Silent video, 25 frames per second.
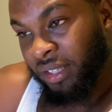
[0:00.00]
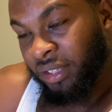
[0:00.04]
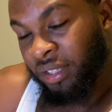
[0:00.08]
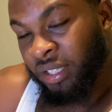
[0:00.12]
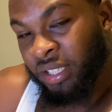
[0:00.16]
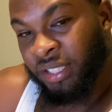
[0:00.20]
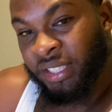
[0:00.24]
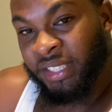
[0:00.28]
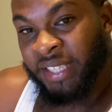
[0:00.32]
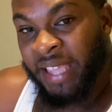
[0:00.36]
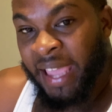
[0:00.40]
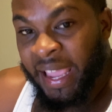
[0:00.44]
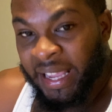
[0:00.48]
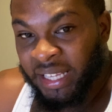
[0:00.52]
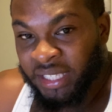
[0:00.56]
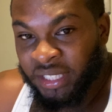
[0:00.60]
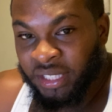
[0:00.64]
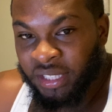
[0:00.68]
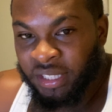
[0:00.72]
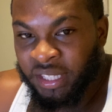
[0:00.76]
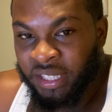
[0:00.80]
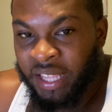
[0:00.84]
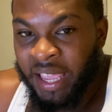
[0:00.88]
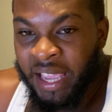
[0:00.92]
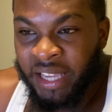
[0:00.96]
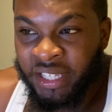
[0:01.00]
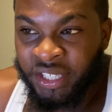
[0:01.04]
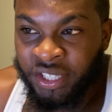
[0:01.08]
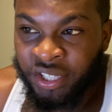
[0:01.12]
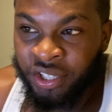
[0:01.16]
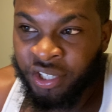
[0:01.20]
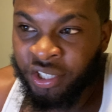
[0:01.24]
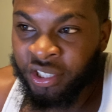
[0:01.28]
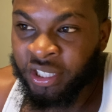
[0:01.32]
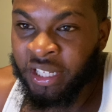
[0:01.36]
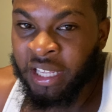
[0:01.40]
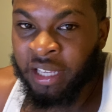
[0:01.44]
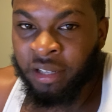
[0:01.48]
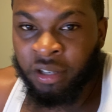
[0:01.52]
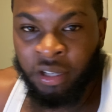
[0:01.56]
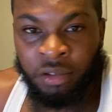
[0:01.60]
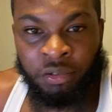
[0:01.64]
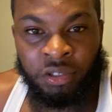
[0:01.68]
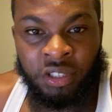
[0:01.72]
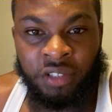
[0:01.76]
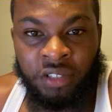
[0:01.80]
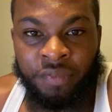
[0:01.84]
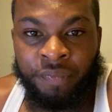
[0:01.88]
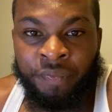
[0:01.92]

the tax tax year that it was